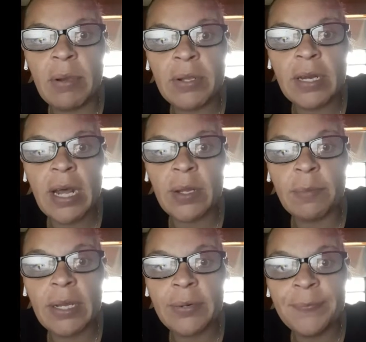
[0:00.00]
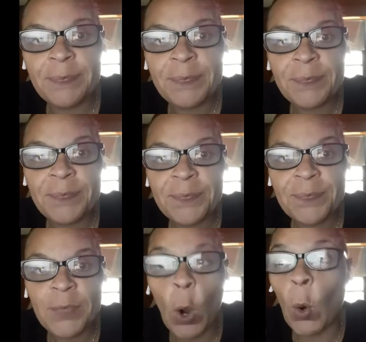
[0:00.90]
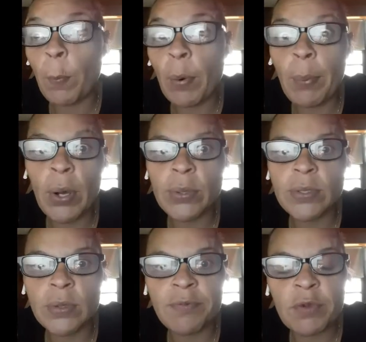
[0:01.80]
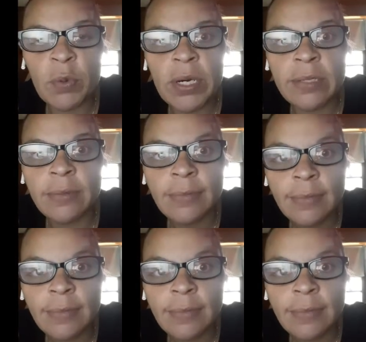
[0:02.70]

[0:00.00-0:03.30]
billion bill. Or proposal, if you will.